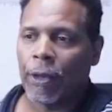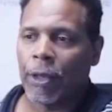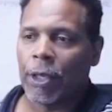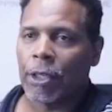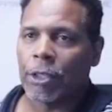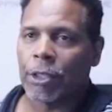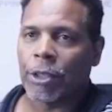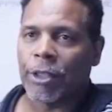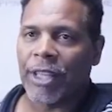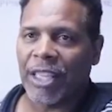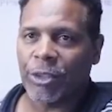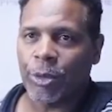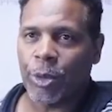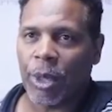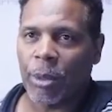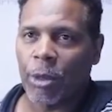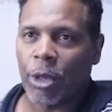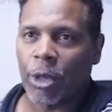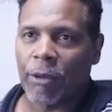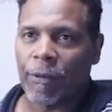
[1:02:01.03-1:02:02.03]
So that's what
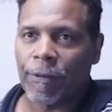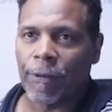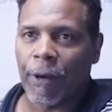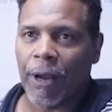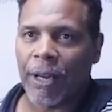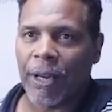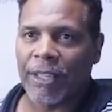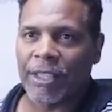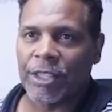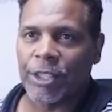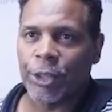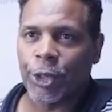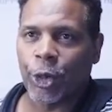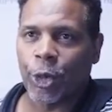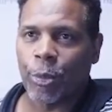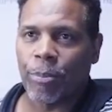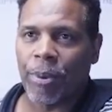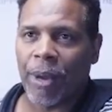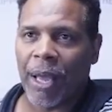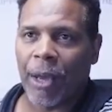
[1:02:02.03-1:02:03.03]
I'm looking for on this euro
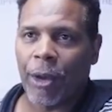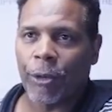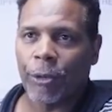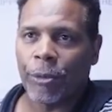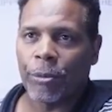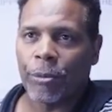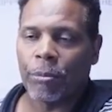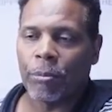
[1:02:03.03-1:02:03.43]
pound.